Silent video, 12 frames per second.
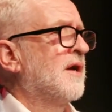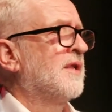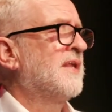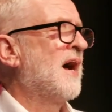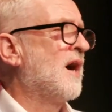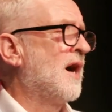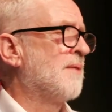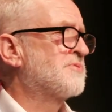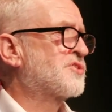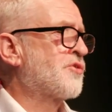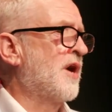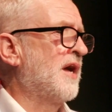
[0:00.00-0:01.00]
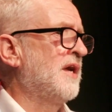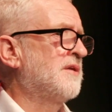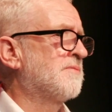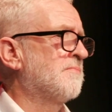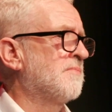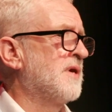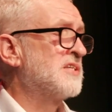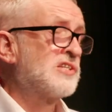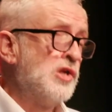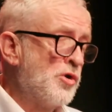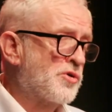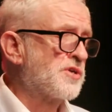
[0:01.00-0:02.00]
And that arms trade is
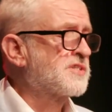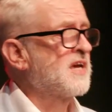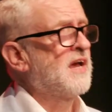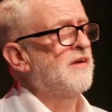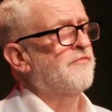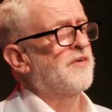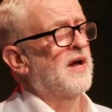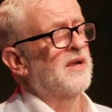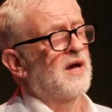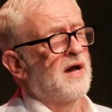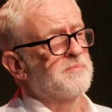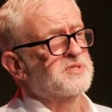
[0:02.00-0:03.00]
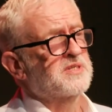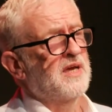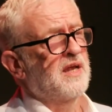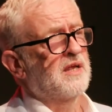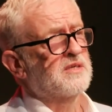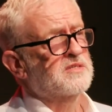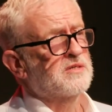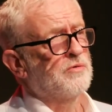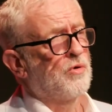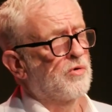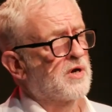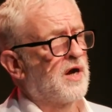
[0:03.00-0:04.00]
lucrative, and arms dealers do
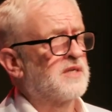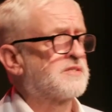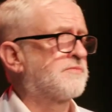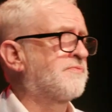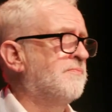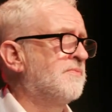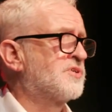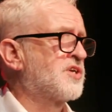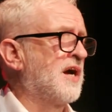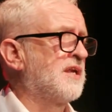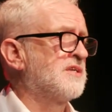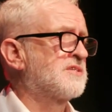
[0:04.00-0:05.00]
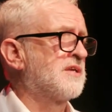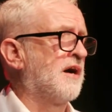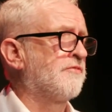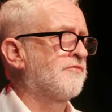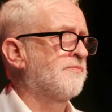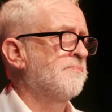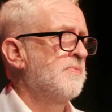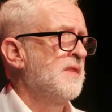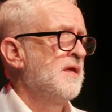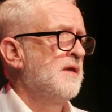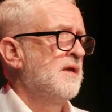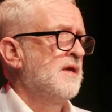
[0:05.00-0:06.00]
all kinds of shady stuff.
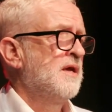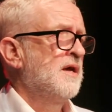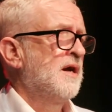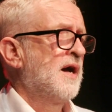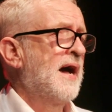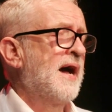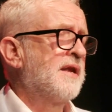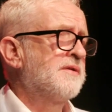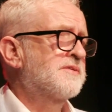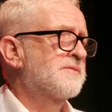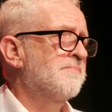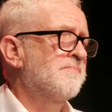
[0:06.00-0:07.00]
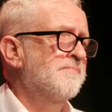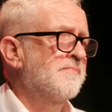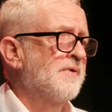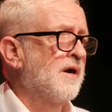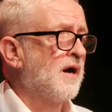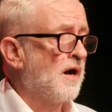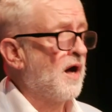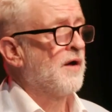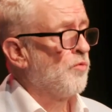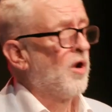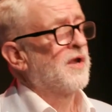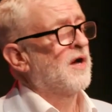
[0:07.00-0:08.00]
And I
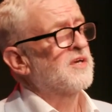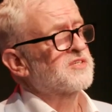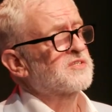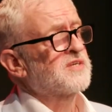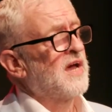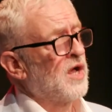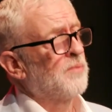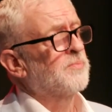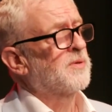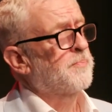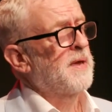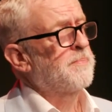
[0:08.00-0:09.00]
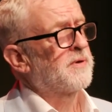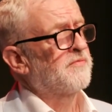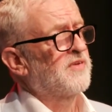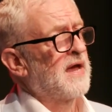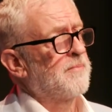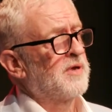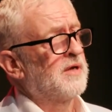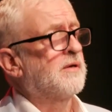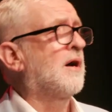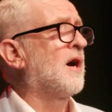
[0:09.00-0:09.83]
want us to help the people of Yemen.